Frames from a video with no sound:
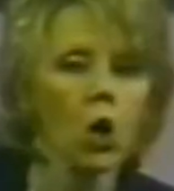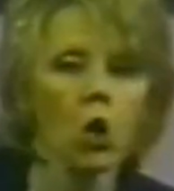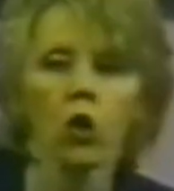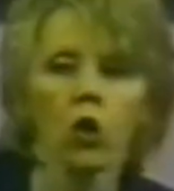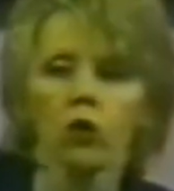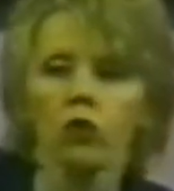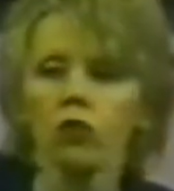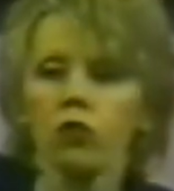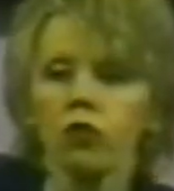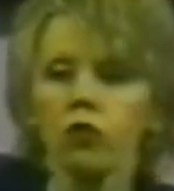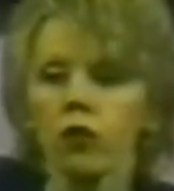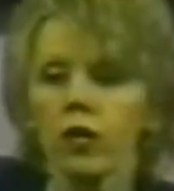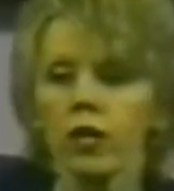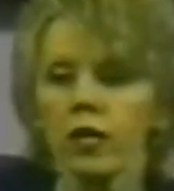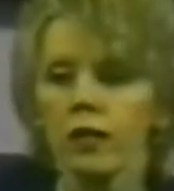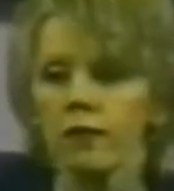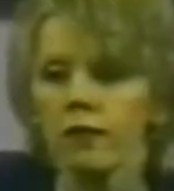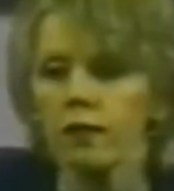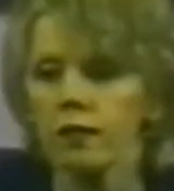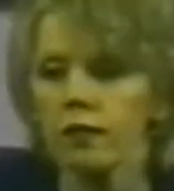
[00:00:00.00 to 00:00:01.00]
or treat.
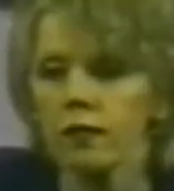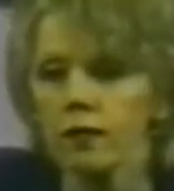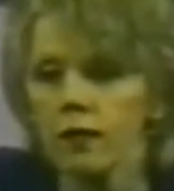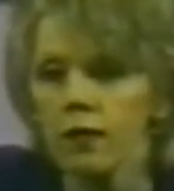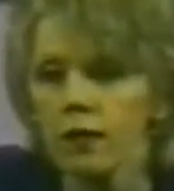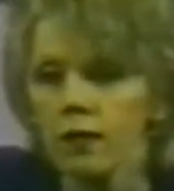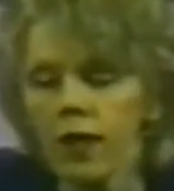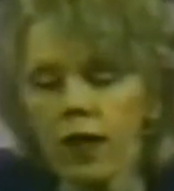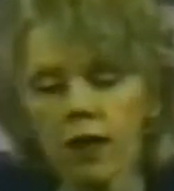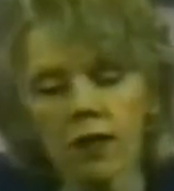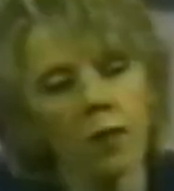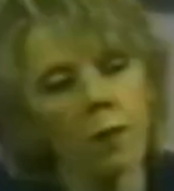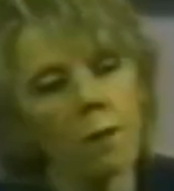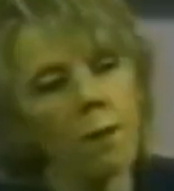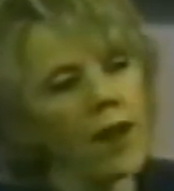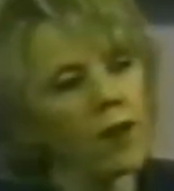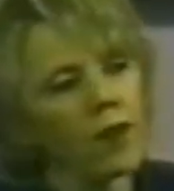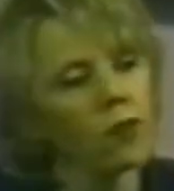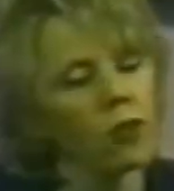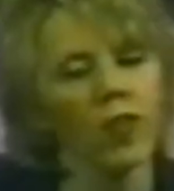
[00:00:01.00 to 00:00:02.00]
That is a
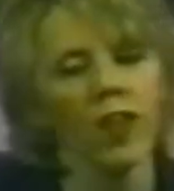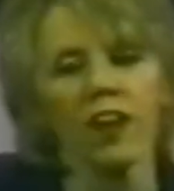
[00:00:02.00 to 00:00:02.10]
mantra.